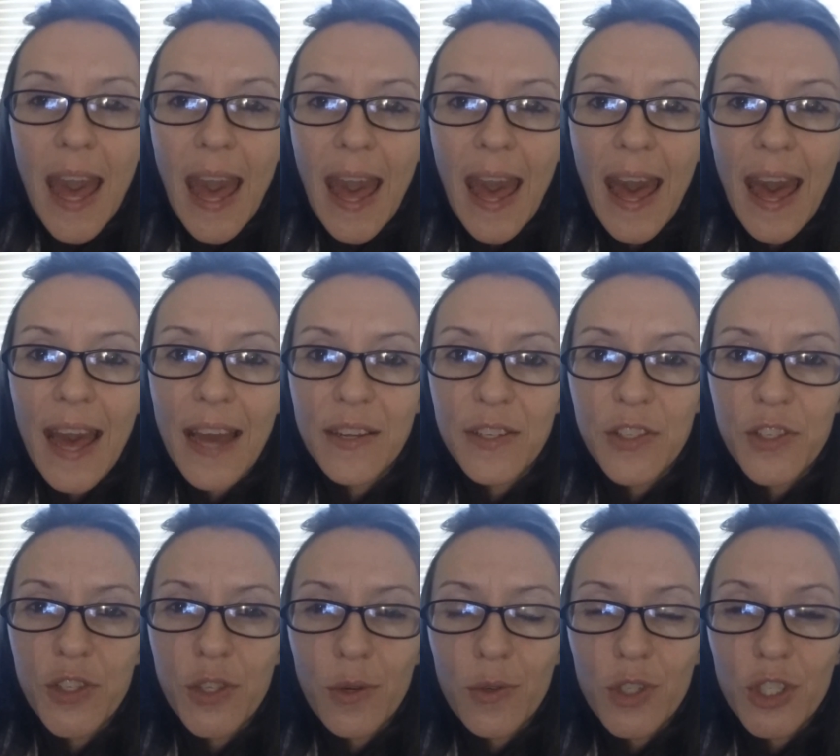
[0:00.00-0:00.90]
And
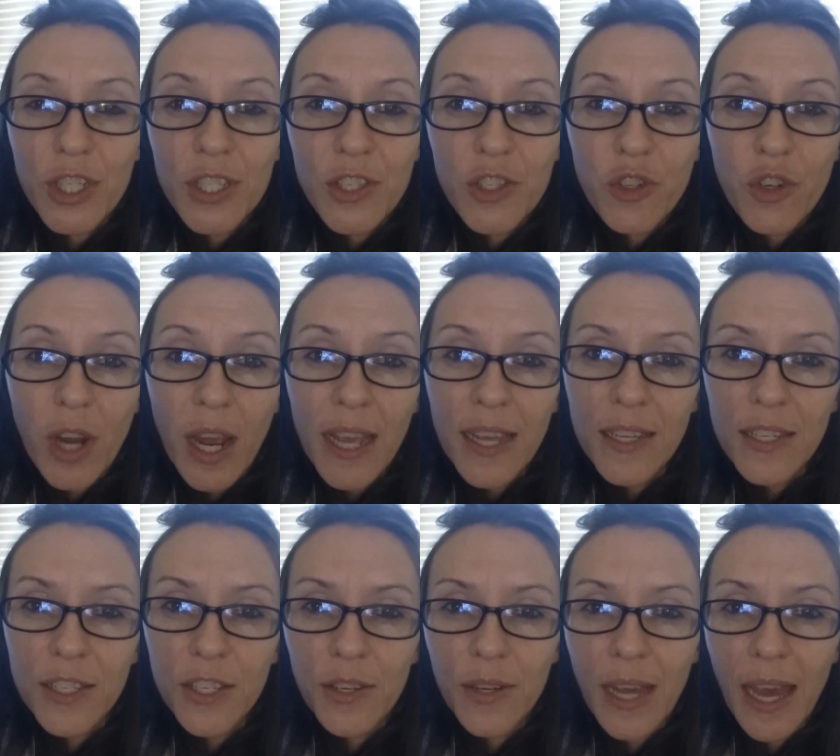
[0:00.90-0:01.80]
so she's
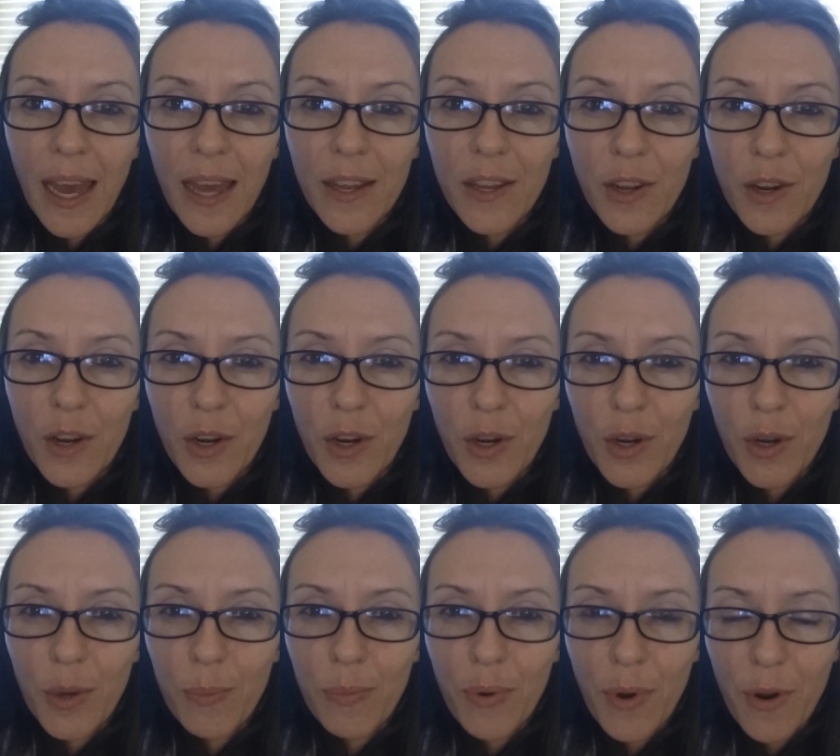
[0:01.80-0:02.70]
trying to get
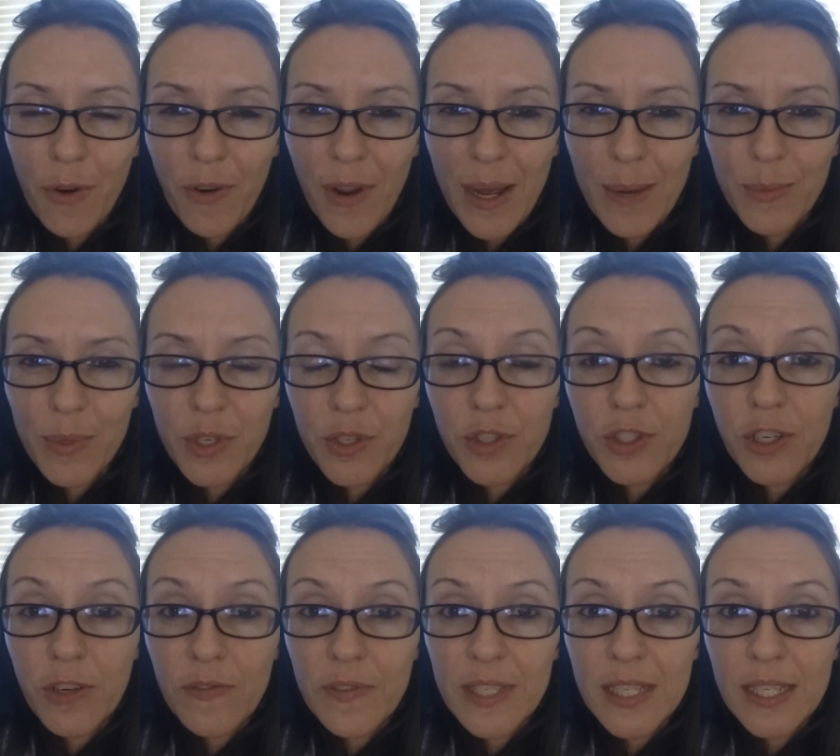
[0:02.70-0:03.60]
her programs and
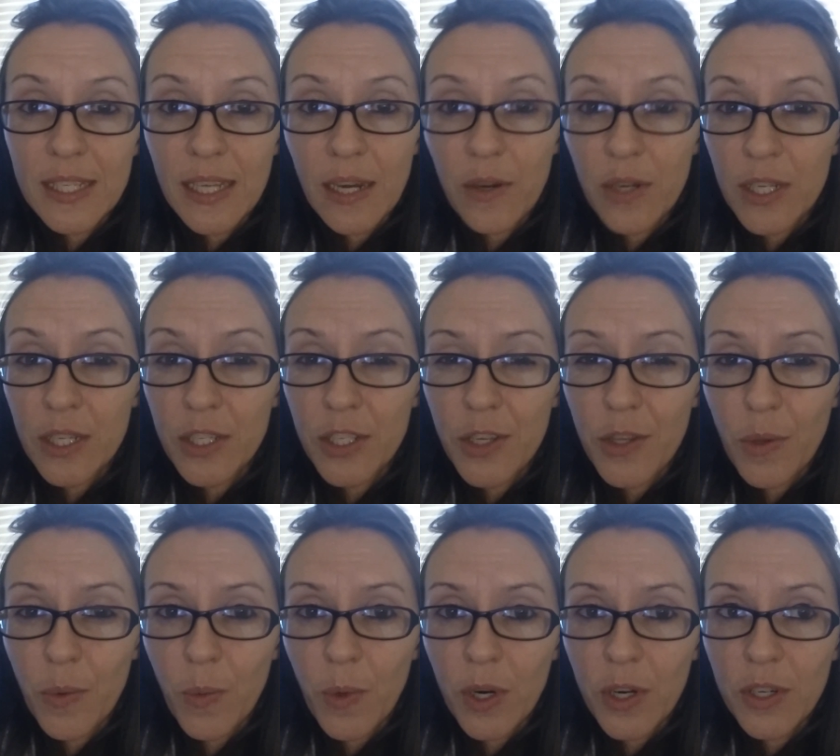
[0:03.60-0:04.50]
services out into
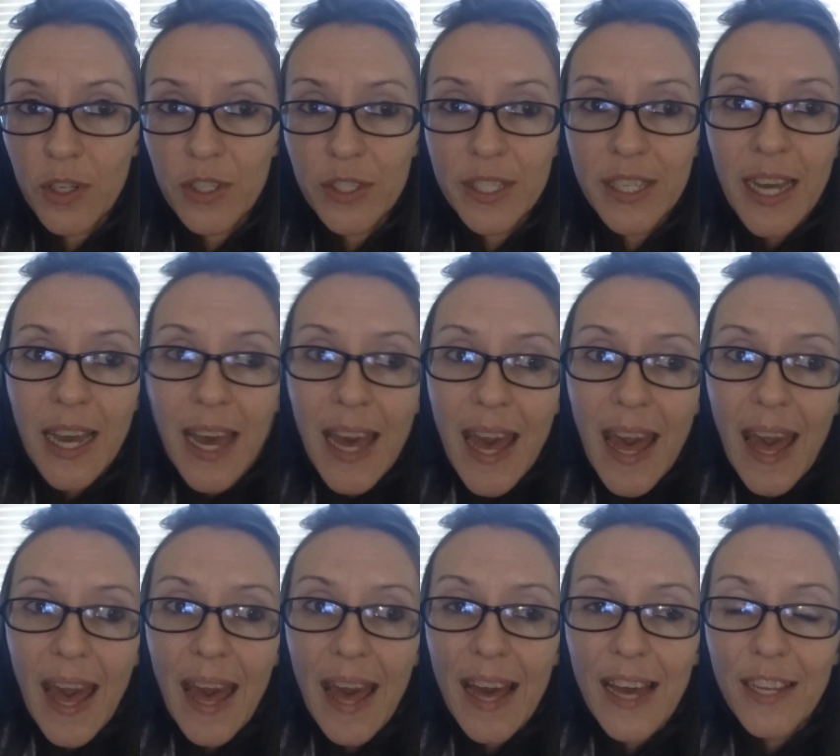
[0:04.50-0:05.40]
the world,
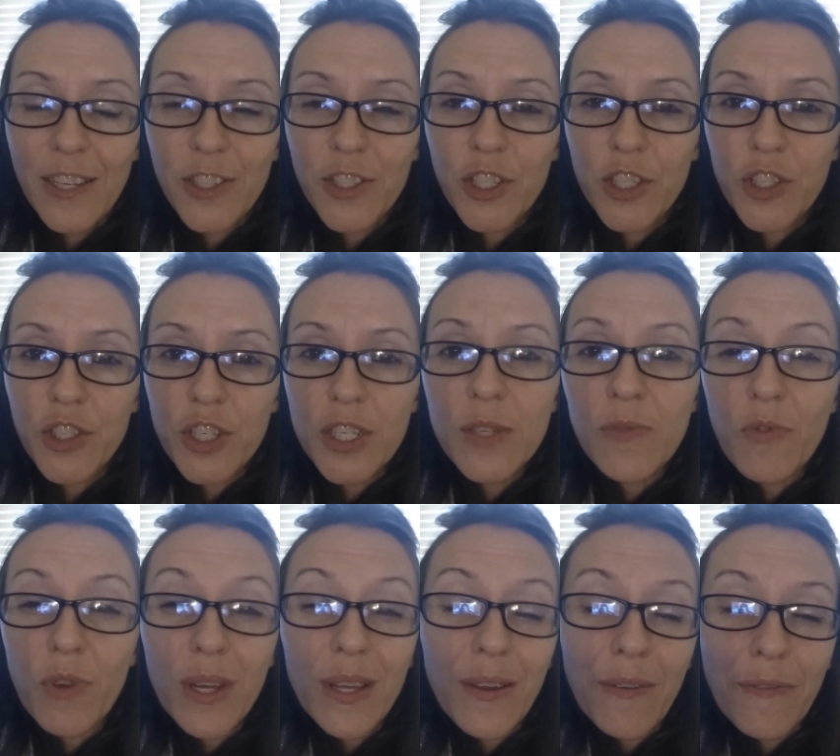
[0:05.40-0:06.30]
and she's just
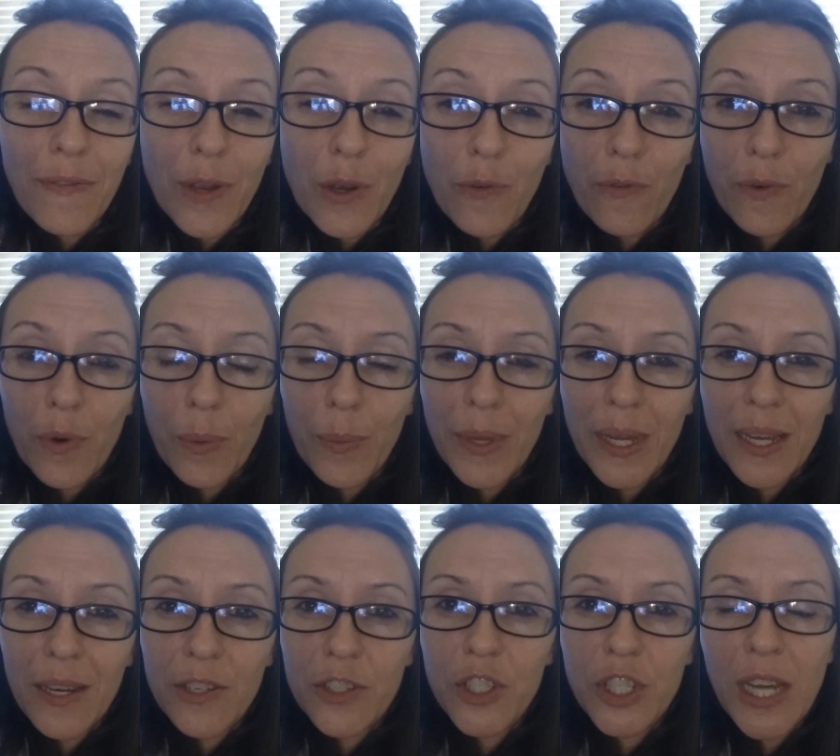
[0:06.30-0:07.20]
really fearful
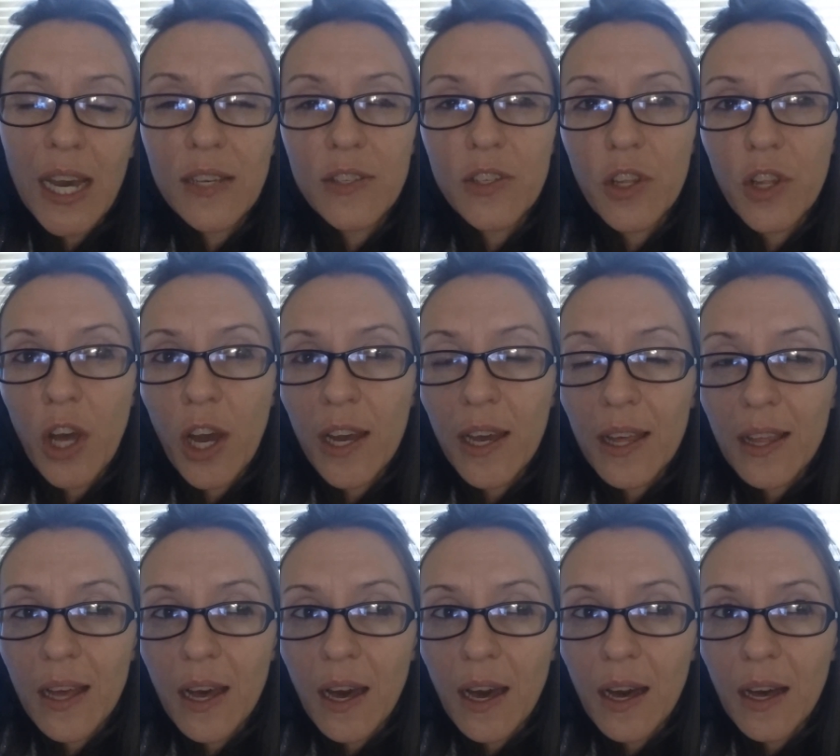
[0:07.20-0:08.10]
because she has a lot
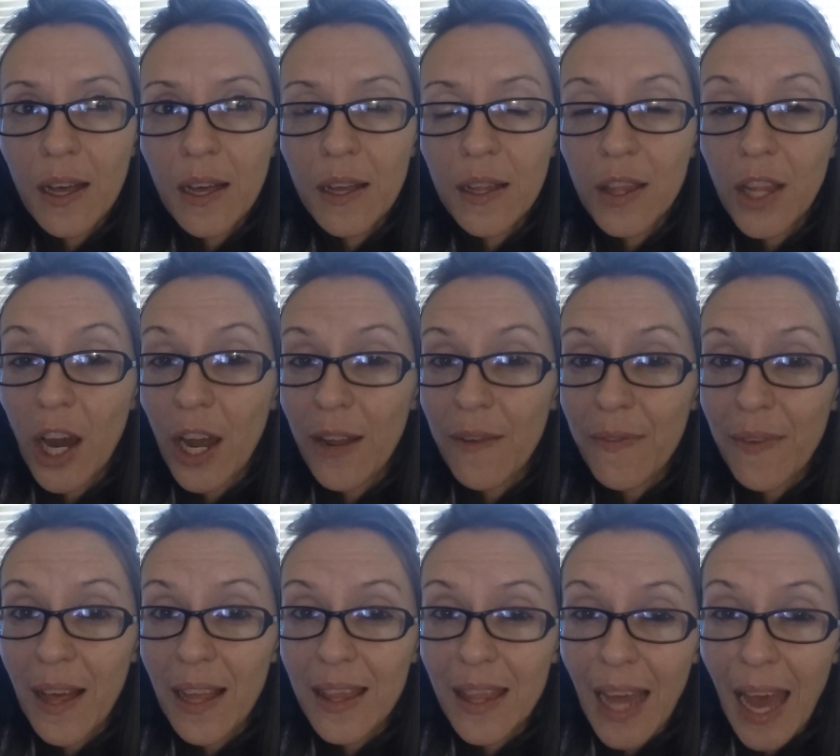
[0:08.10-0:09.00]
of
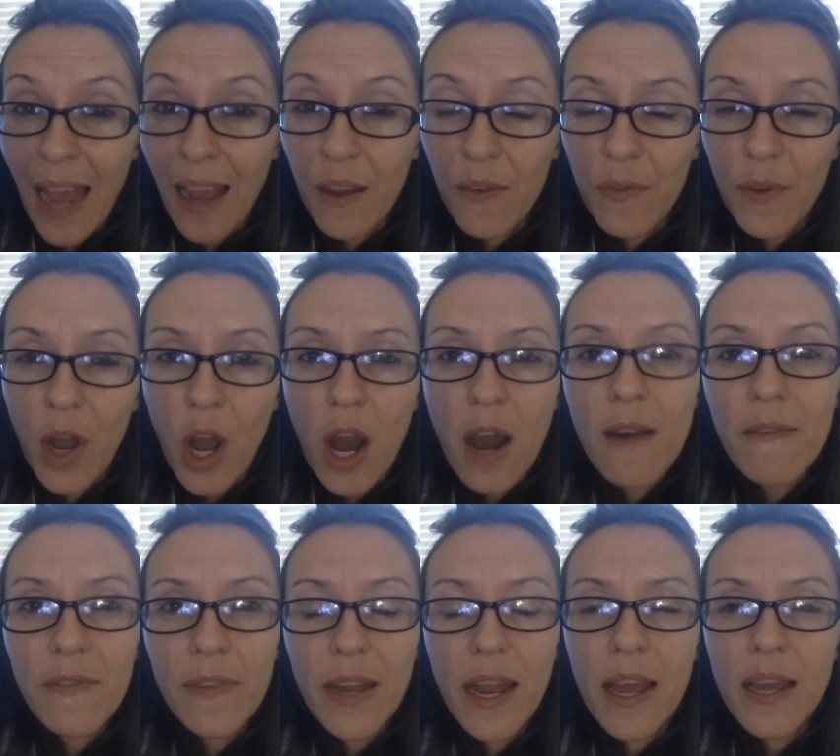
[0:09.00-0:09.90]
lack of
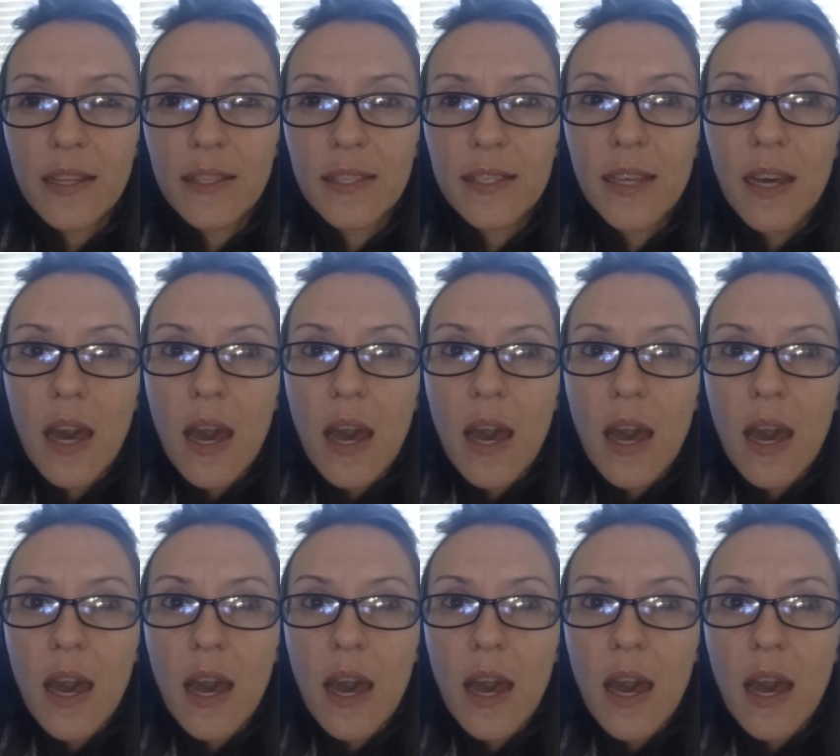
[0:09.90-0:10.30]
confidence